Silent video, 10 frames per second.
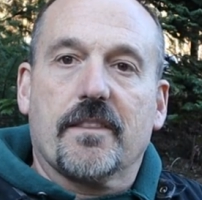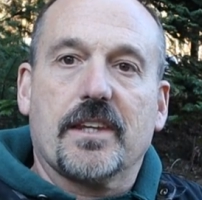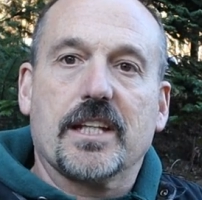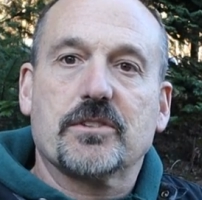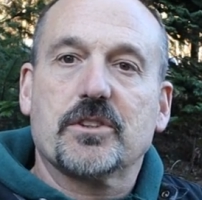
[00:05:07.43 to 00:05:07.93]

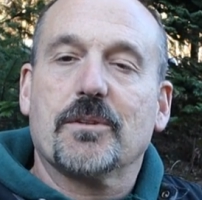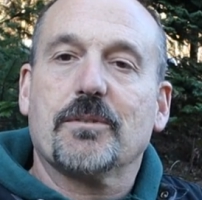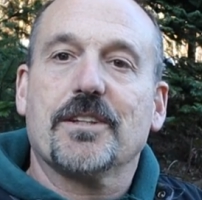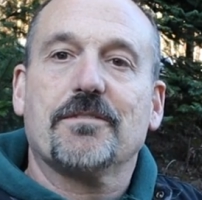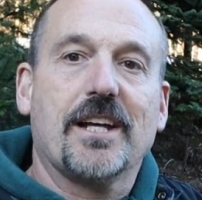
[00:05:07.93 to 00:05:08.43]
Thanks for joining
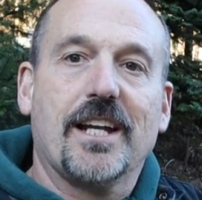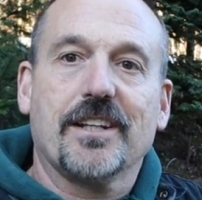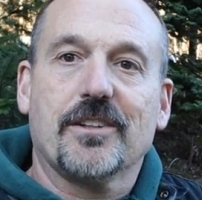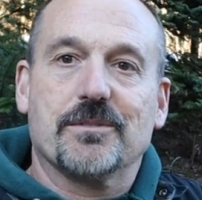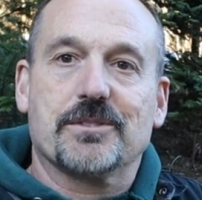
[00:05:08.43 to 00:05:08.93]
me on the
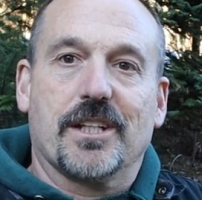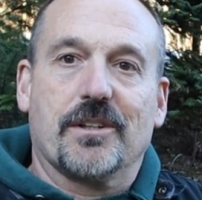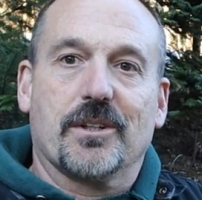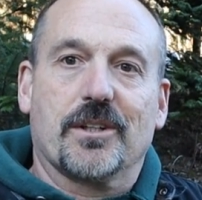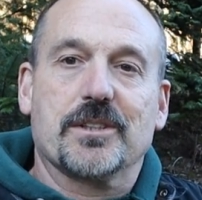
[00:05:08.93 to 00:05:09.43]
Flanagan
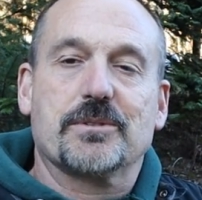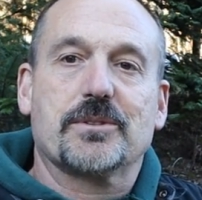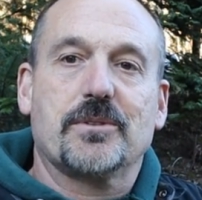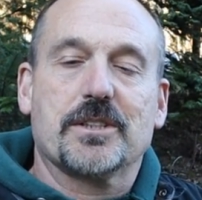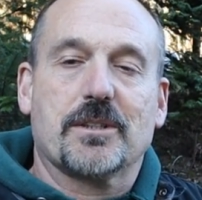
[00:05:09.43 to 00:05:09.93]
Homestead, where
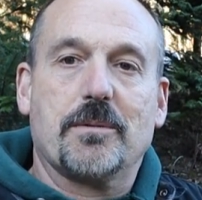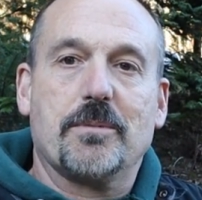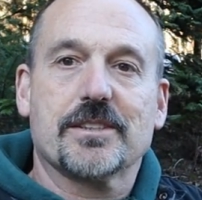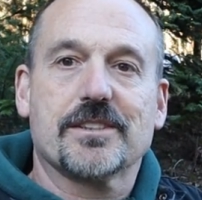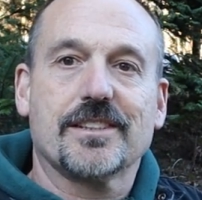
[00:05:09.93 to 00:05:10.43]
Christmas trees are my
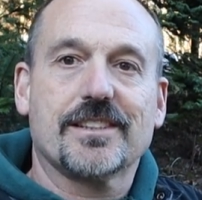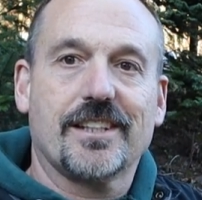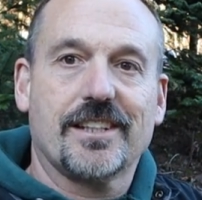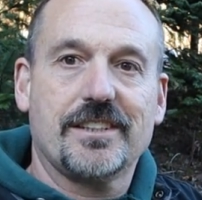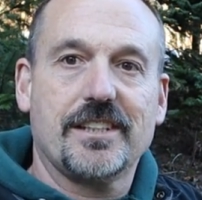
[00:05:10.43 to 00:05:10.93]
business,
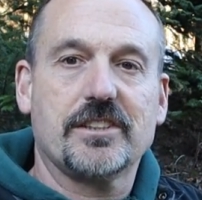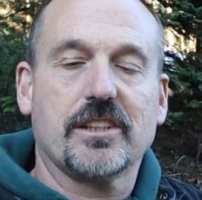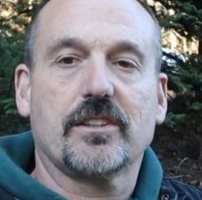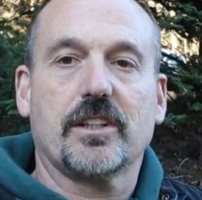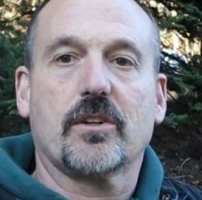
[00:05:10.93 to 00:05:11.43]

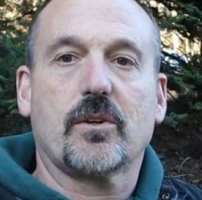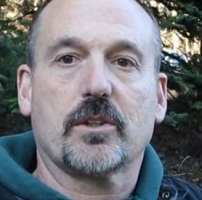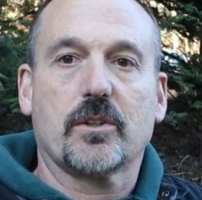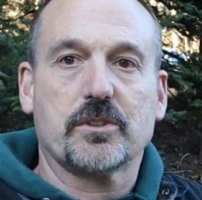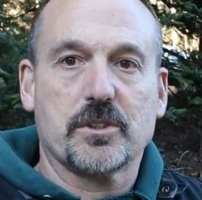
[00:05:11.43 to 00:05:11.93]
teaching and cleaning
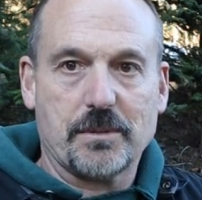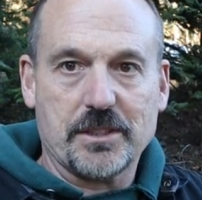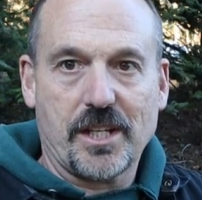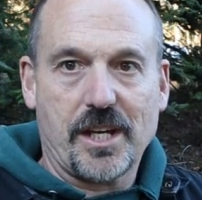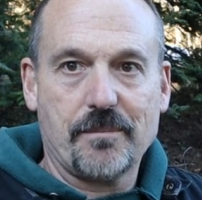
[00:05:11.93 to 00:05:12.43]
horticulture is
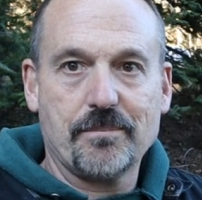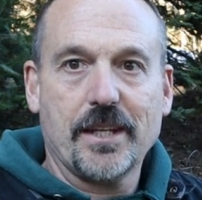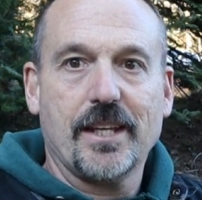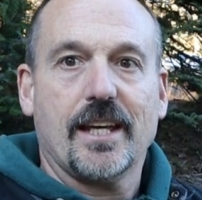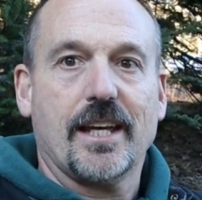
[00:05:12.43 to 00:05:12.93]
my job,
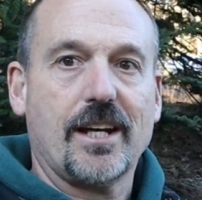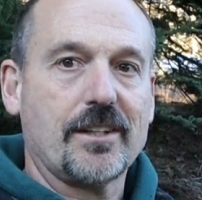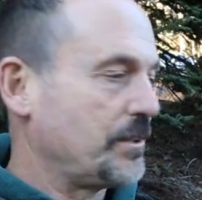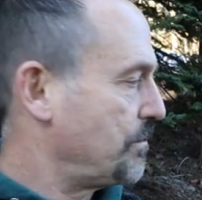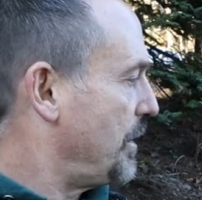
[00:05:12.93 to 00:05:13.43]
and
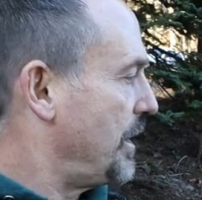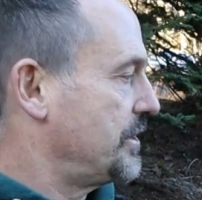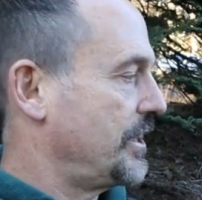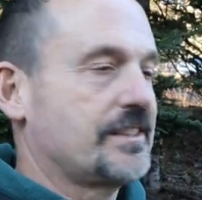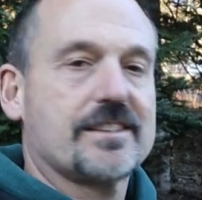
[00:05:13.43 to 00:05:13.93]
outdoor
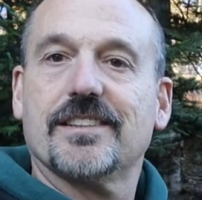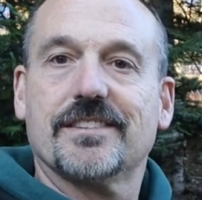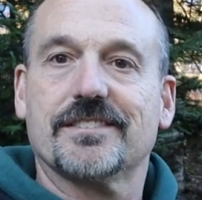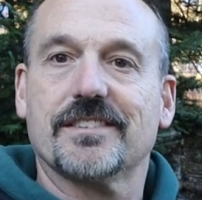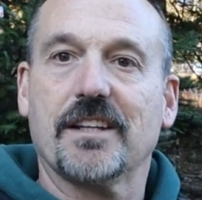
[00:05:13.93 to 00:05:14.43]
projects
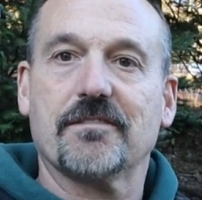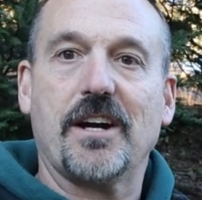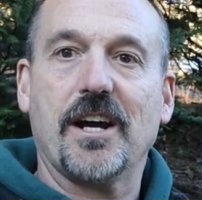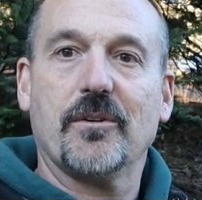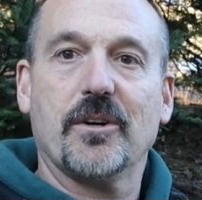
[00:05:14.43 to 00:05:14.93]
like
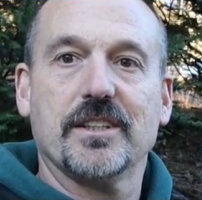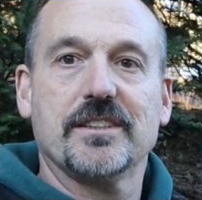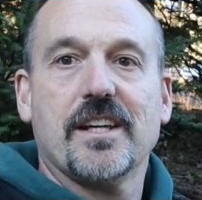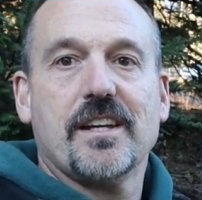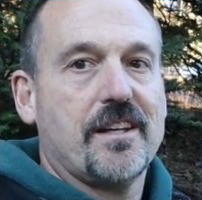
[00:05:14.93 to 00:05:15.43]

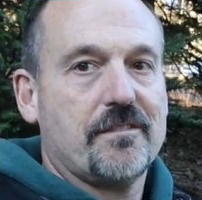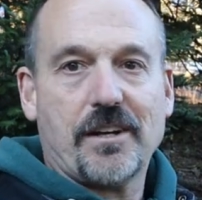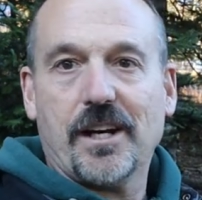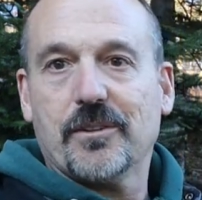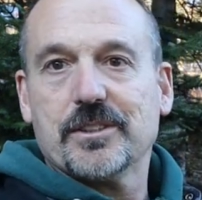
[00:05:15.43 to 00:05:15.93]
firewood and
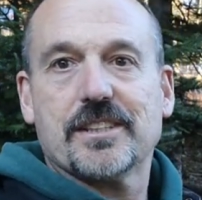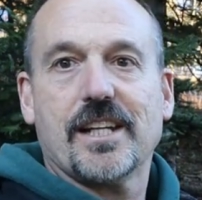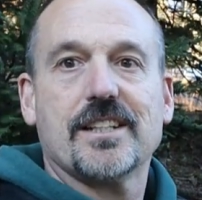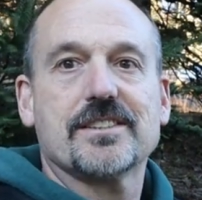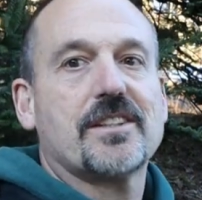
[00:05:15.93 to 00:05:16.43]
firewood
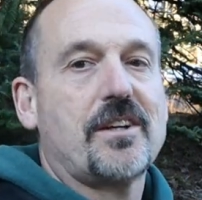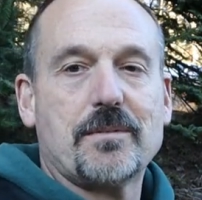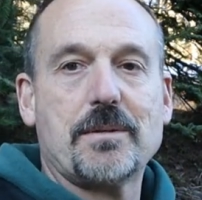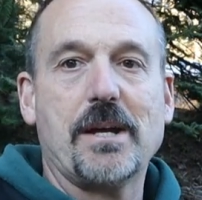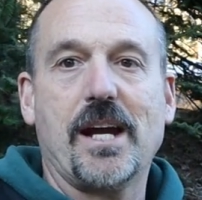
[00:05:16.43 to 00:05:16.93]
stands
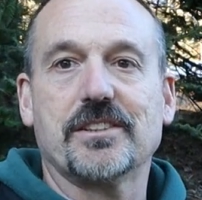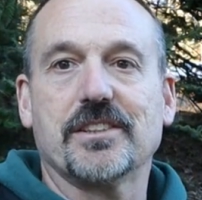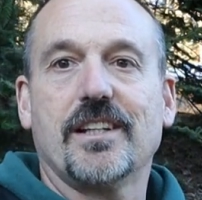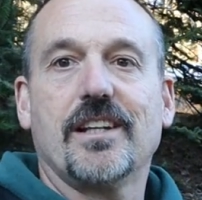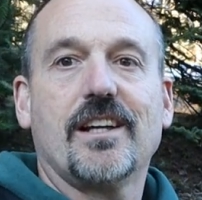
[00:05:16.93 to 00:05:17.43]
are my
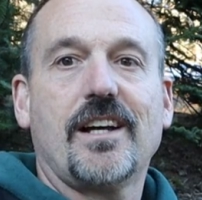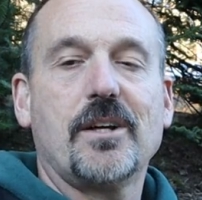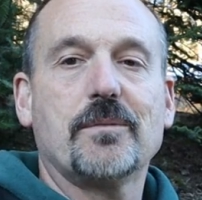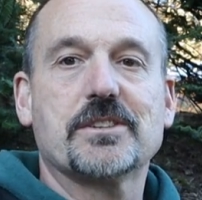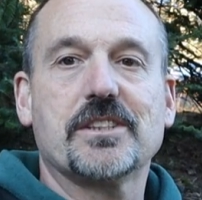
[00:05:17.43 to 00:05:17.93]
passion. I
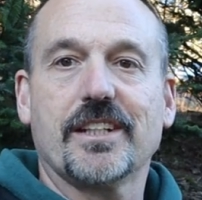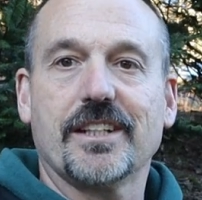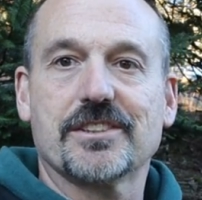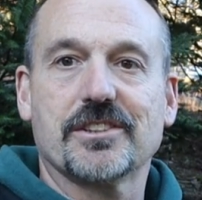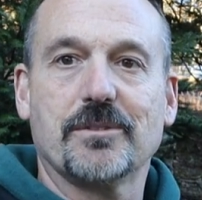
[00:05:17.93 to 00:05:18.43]
hope to see you
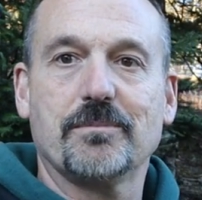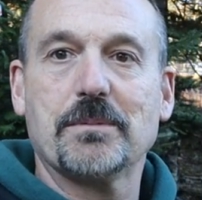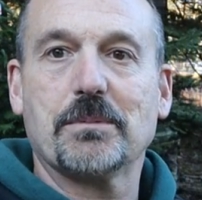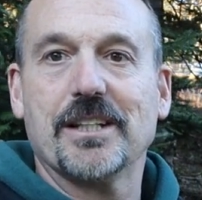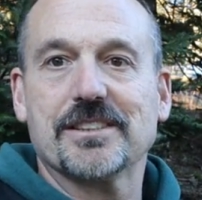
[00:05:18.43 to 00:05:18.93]
again soon.
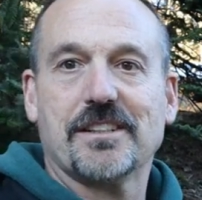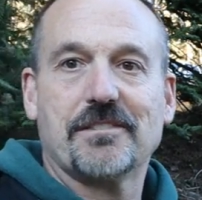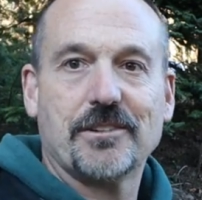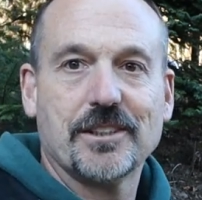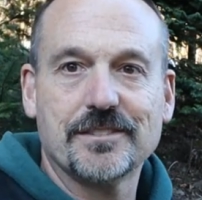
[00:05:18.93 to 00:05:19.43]
Be blessed,
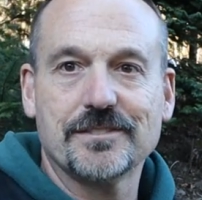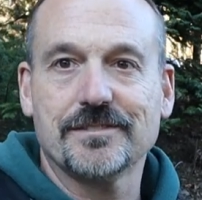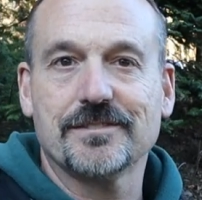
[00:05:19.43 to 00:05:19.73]
everyone.